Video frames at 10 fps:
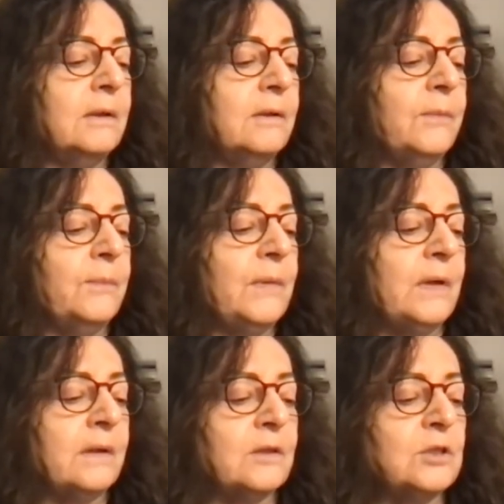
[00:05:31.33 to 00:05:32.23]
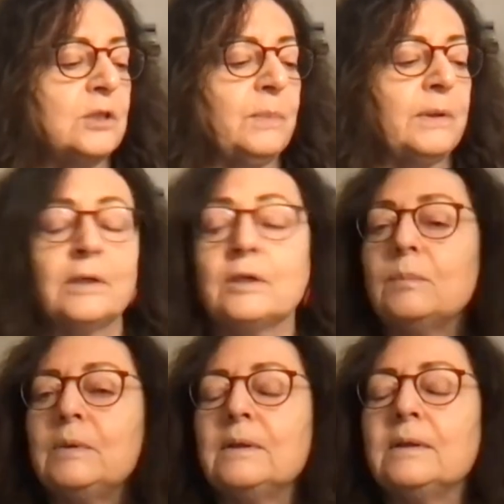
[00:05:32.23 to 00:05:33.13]
um, Arts
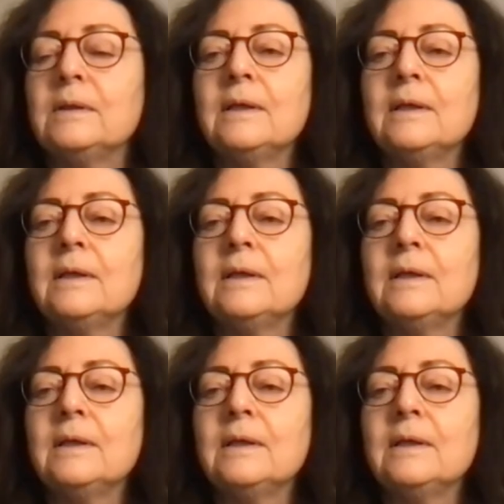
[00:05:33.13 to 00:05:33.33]
Department